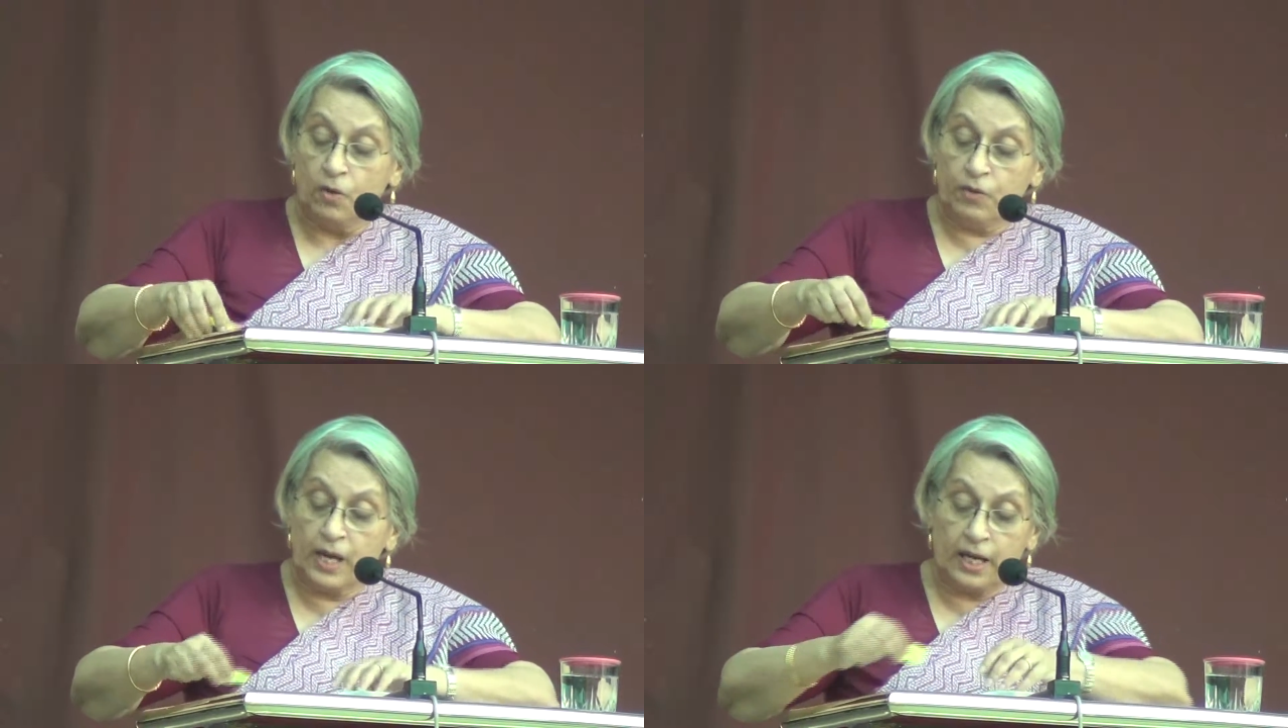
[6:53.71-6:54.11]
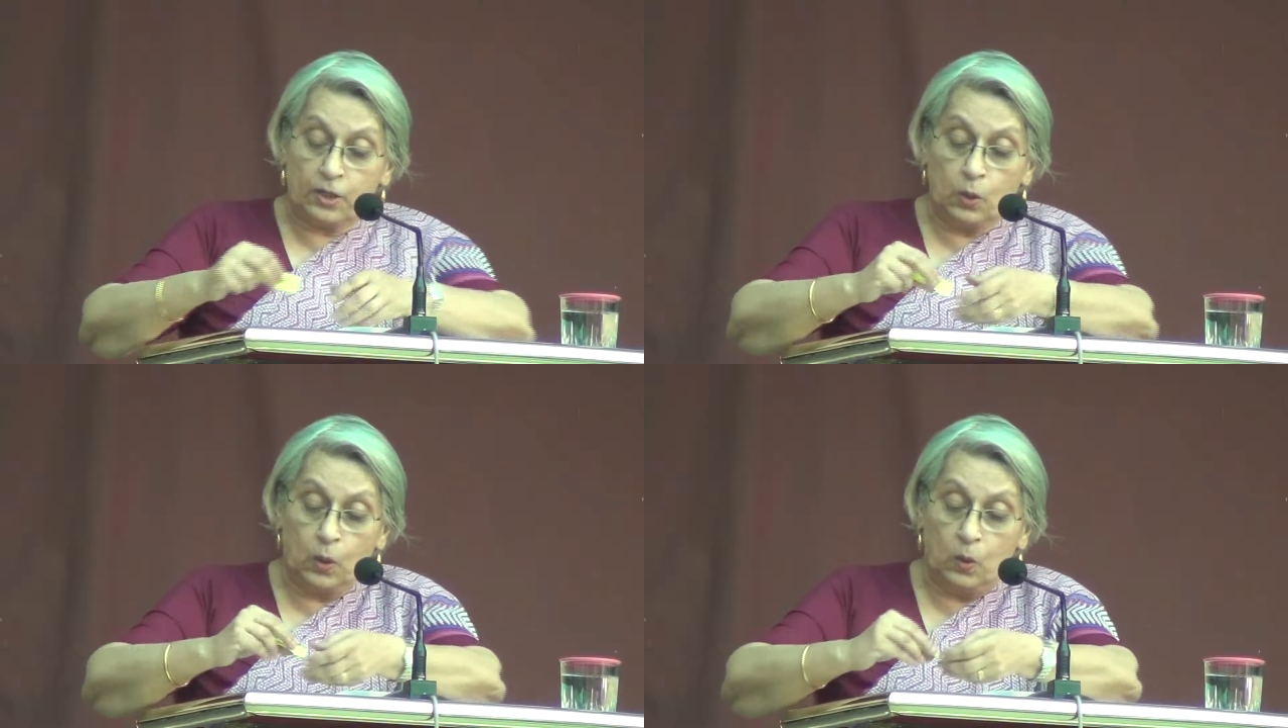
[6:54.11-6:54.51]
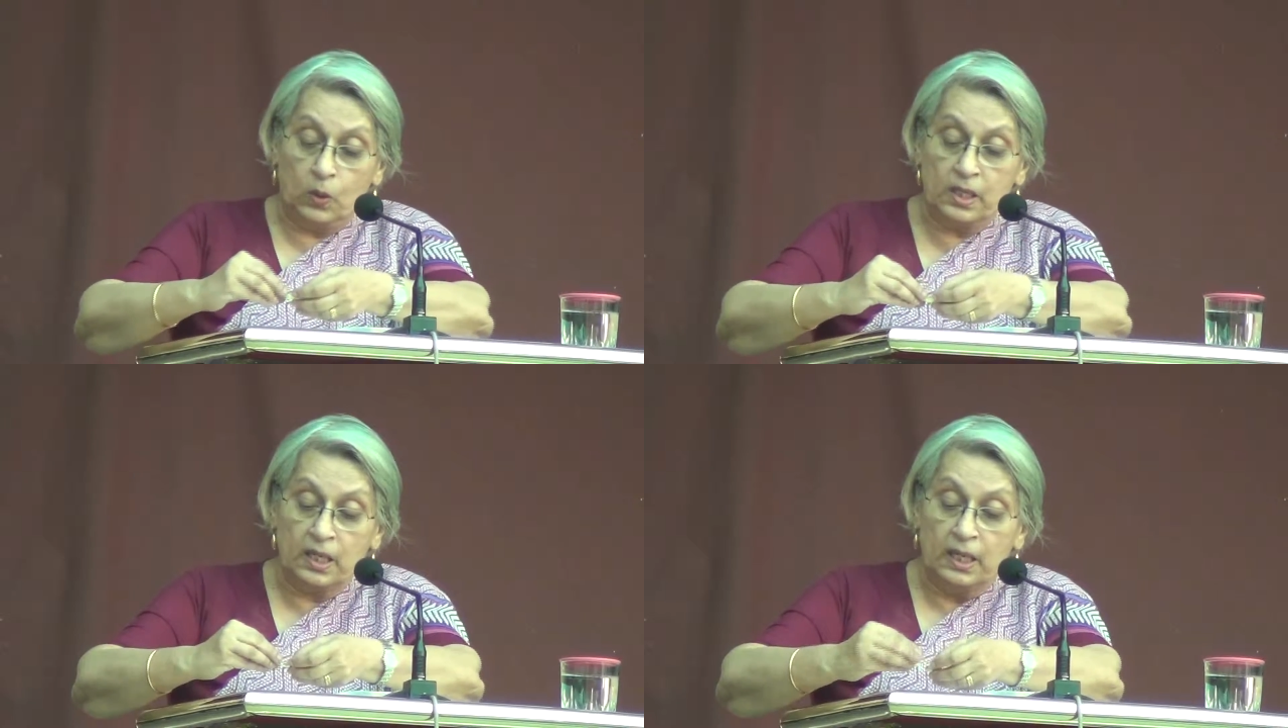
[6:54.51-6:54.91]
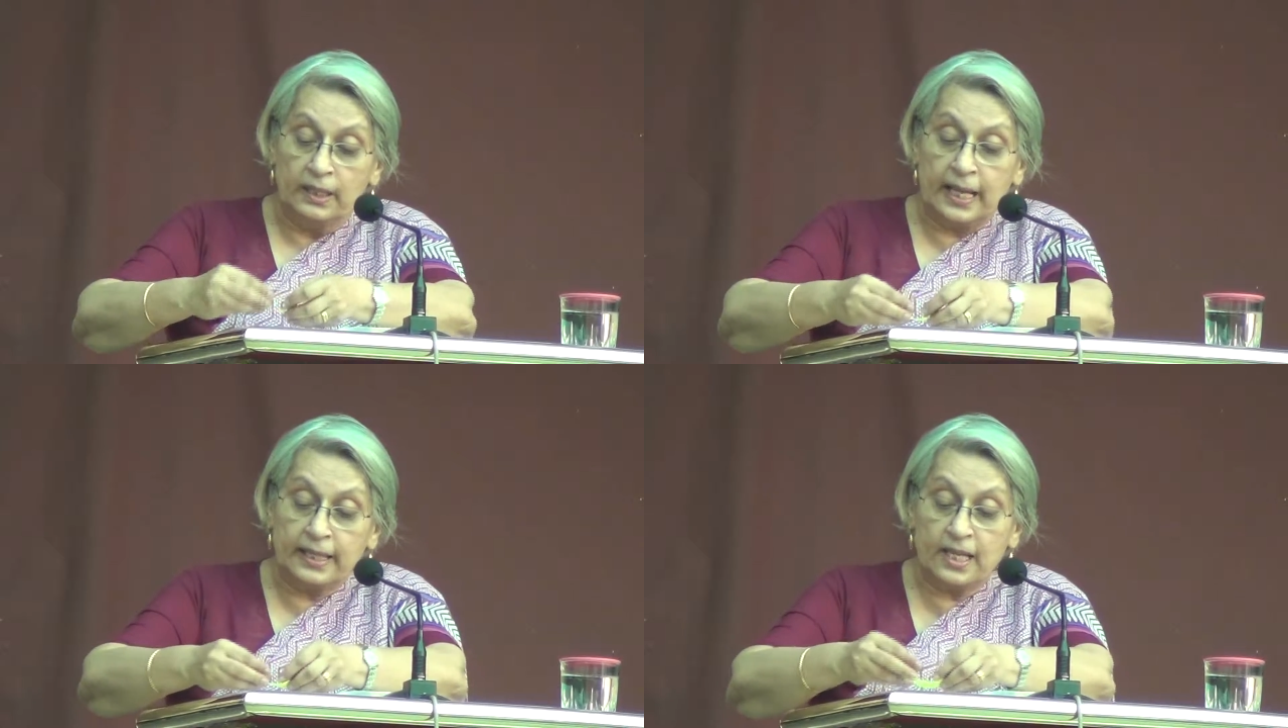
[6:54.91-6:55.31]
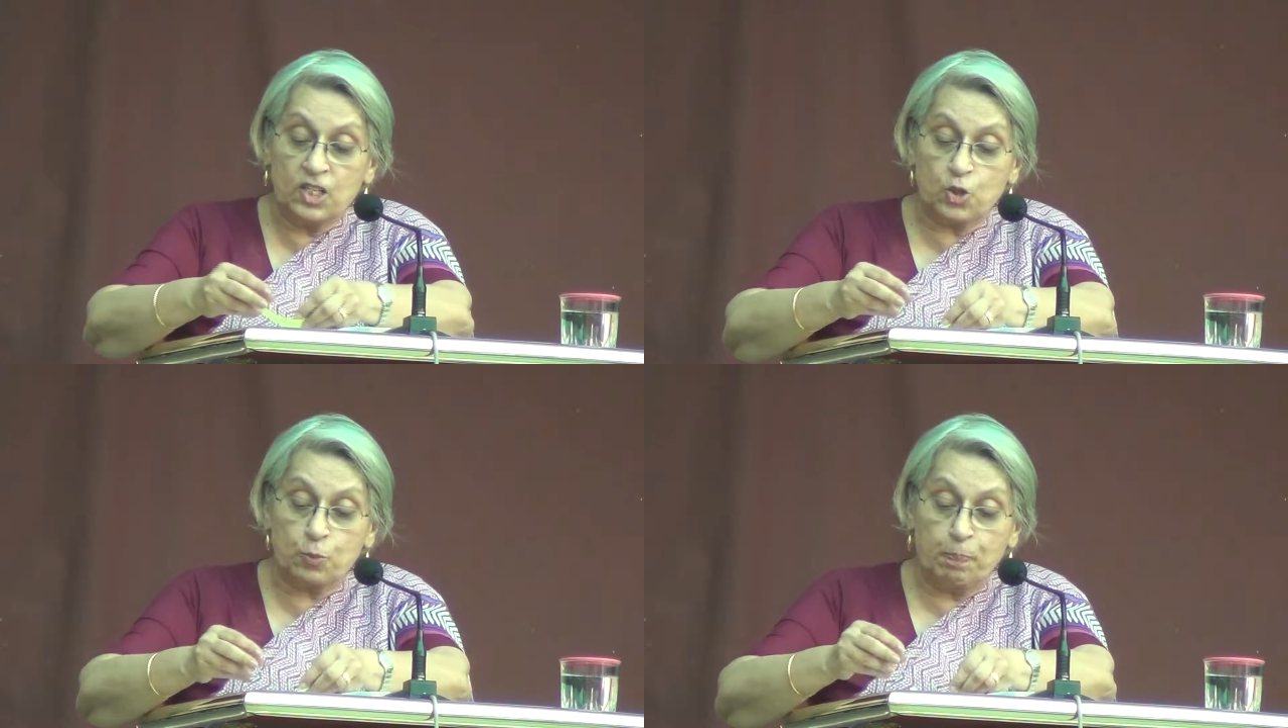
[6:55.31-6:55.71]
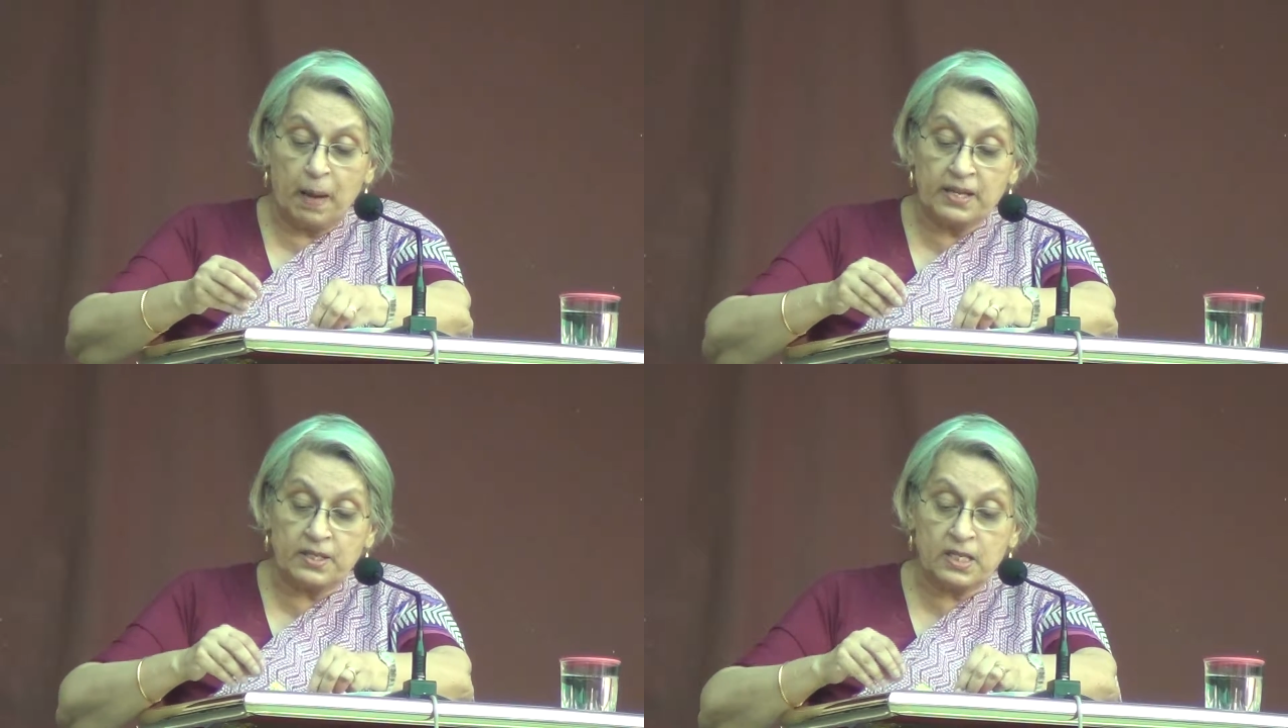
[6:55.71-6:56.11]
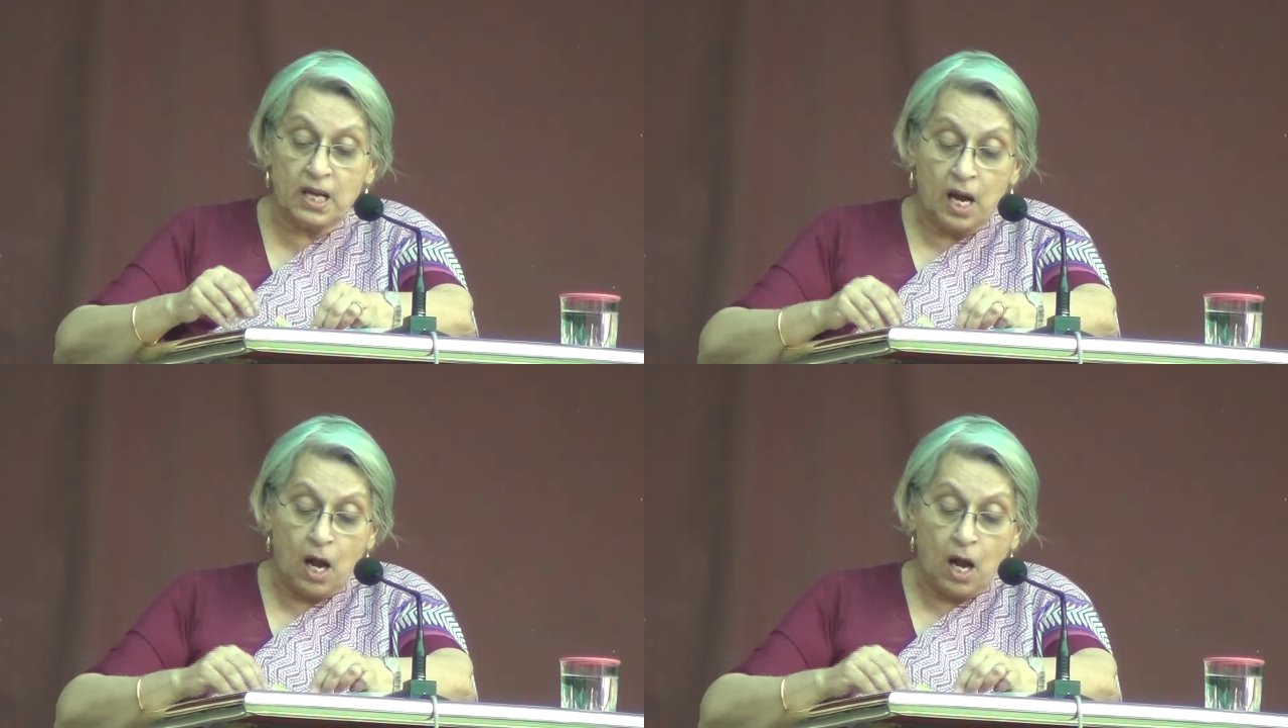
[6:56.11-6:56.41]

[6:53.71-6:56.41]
we are told that he spent